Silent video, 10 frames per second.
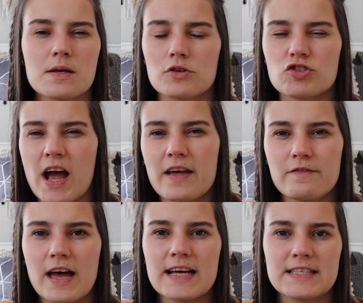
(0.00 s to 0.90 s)
So I'll try and
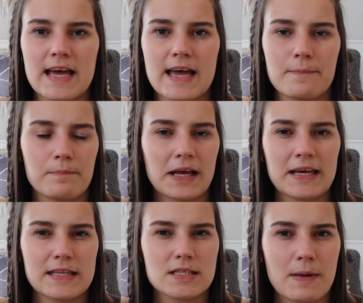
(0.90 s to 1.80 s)
find a
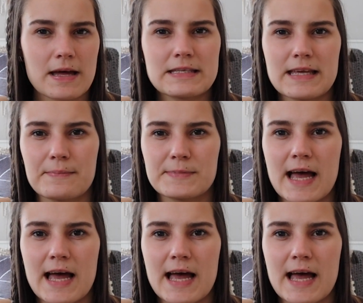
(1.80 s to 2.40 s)
blanket that's about the same